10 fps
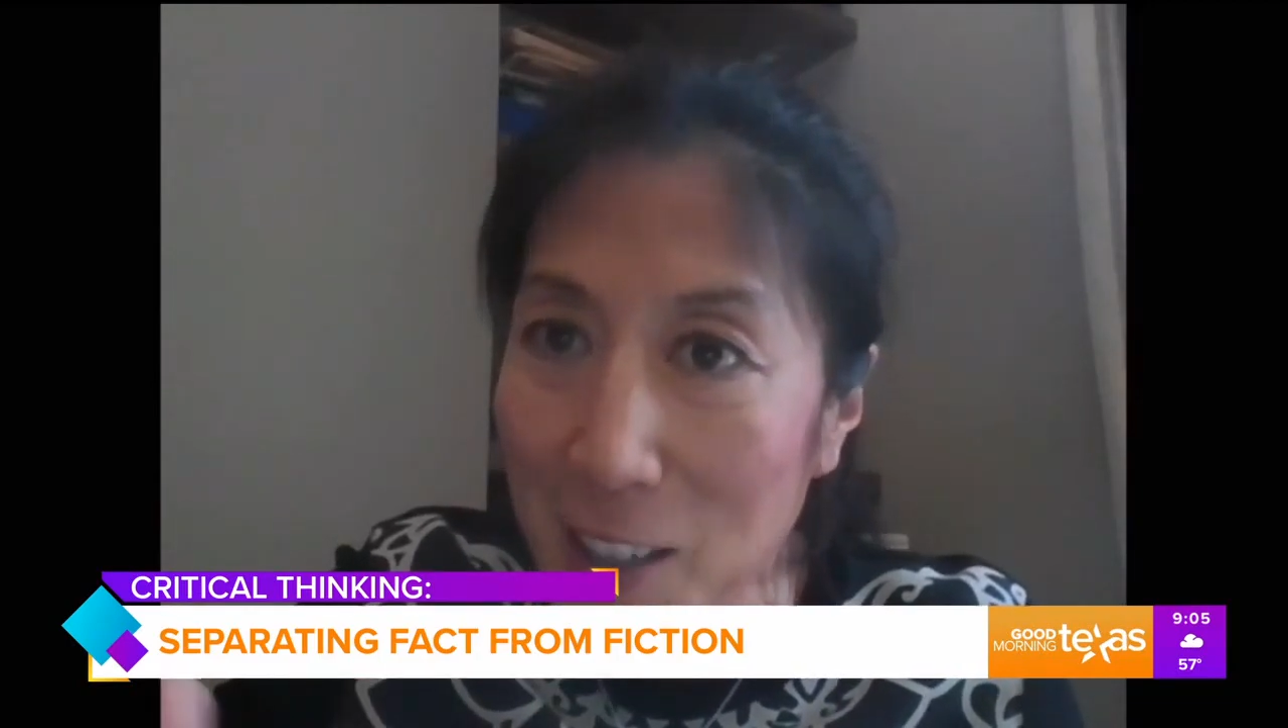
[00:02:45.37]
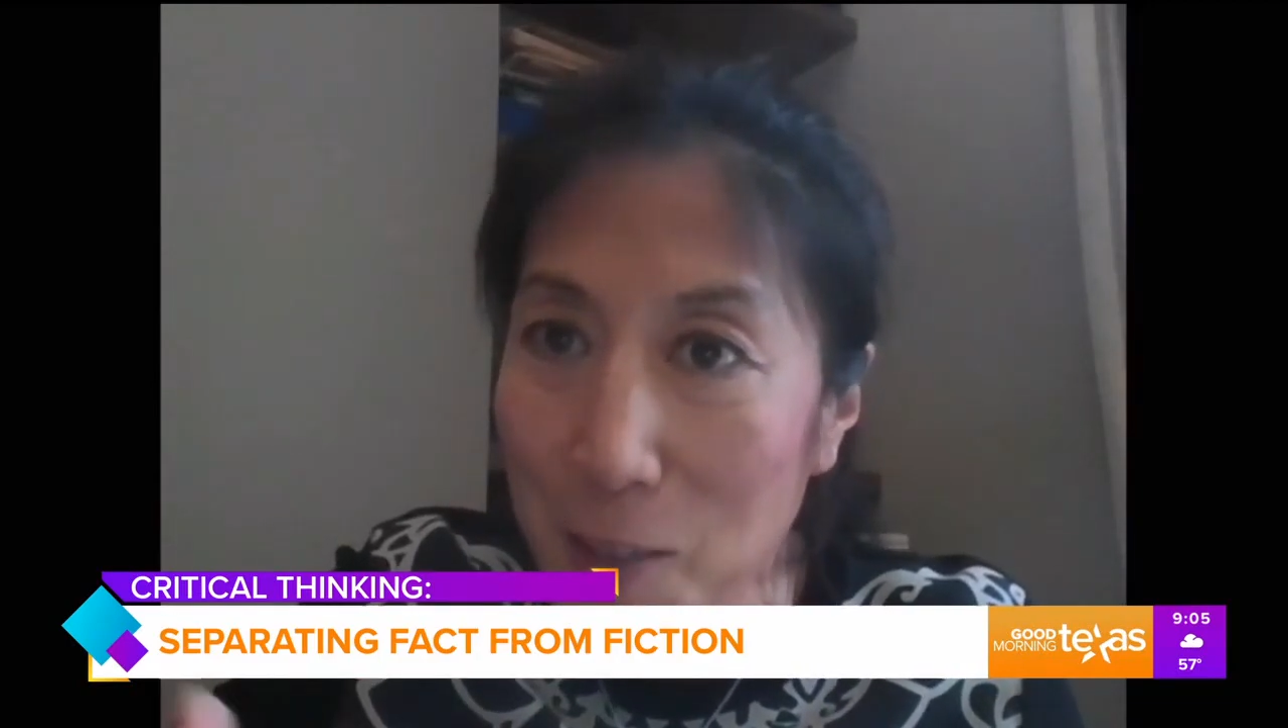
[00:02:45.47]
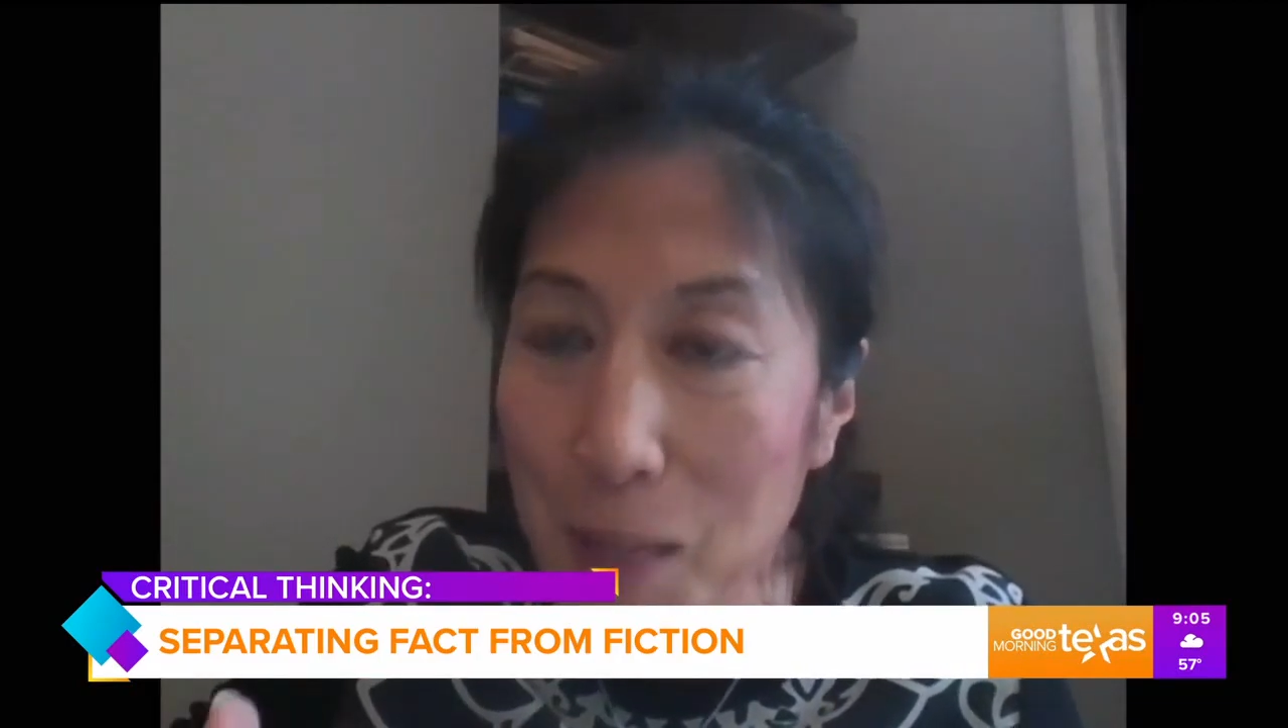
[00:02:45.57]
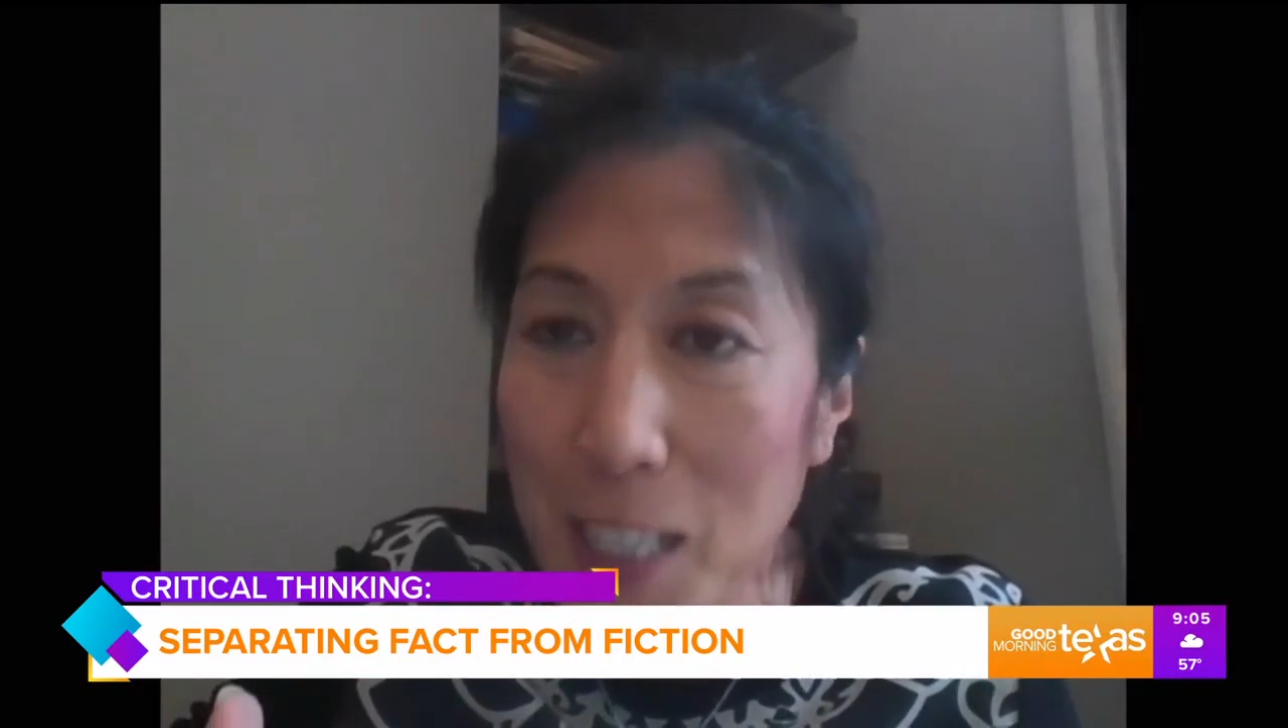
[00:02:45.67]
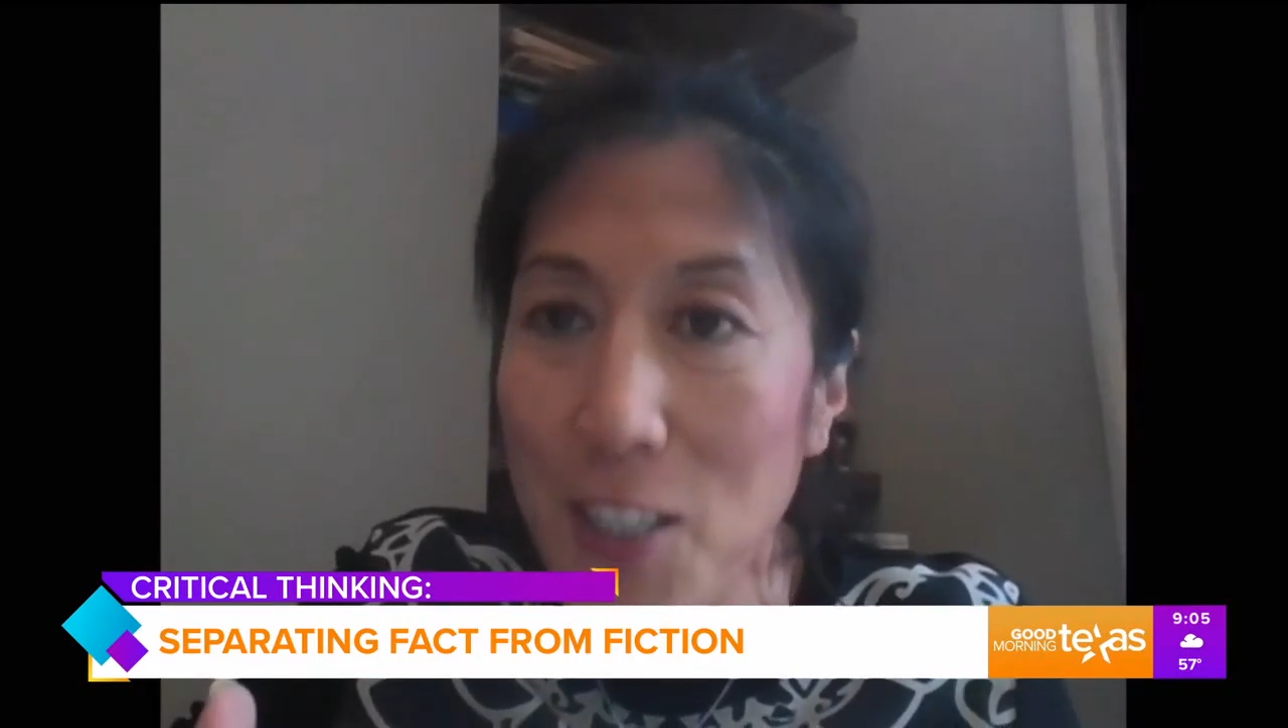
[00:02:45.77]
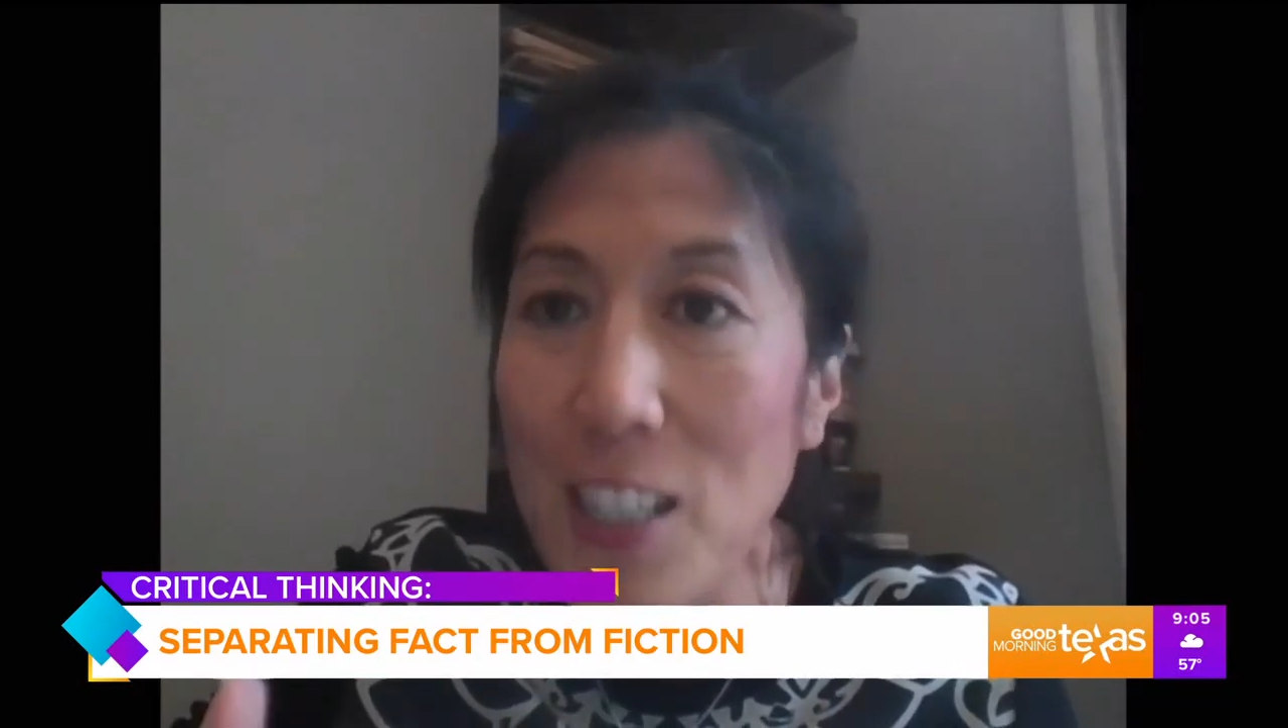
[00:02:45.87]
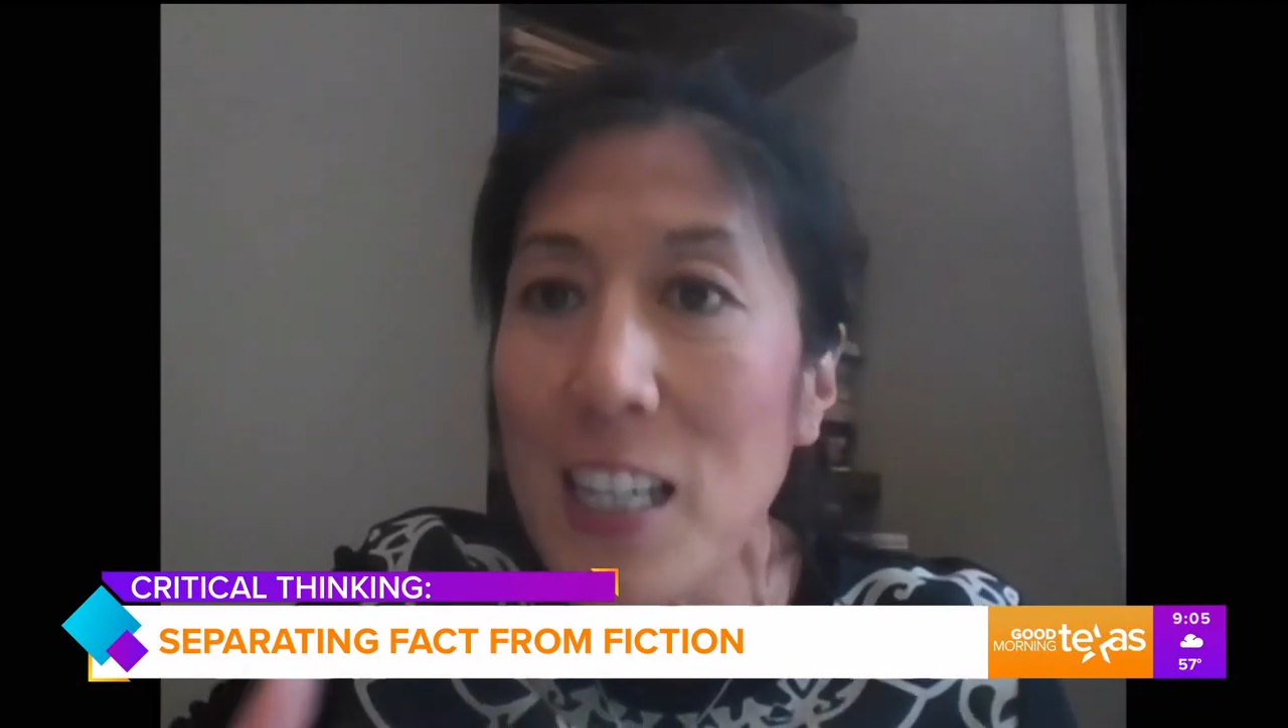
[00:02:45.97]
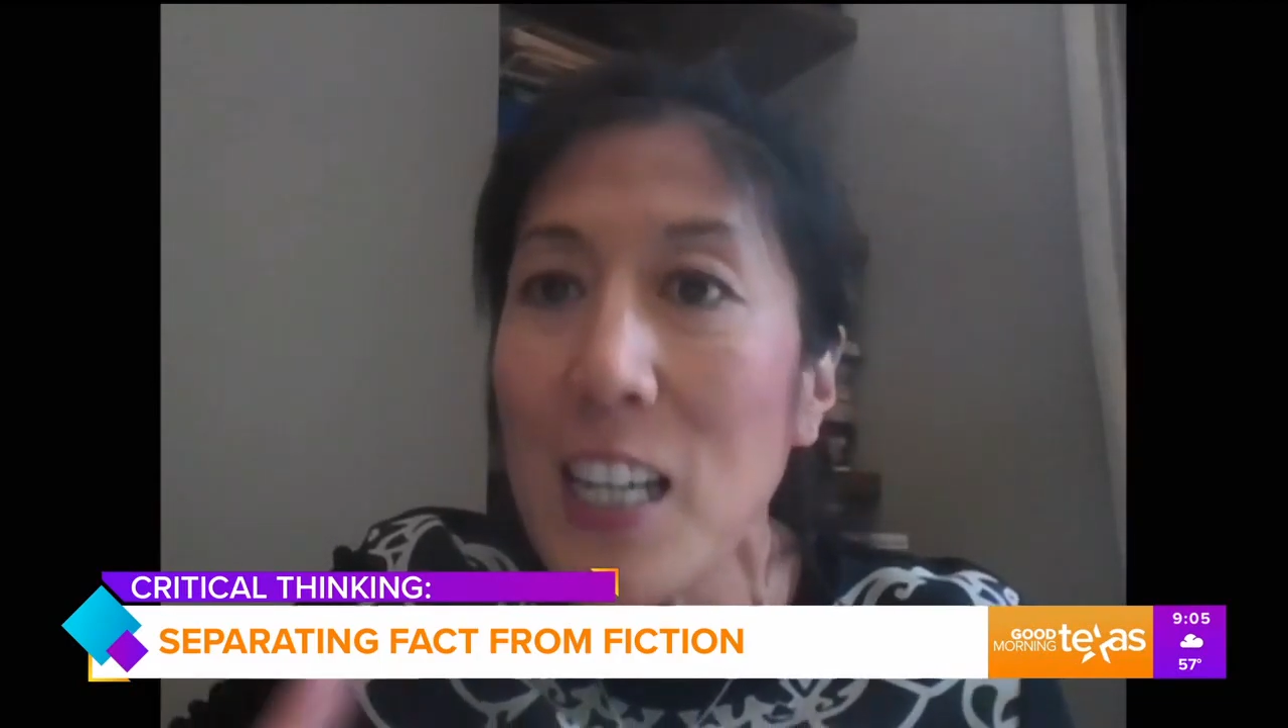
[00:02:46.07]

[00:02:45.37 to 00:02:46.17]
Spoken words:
mentioned,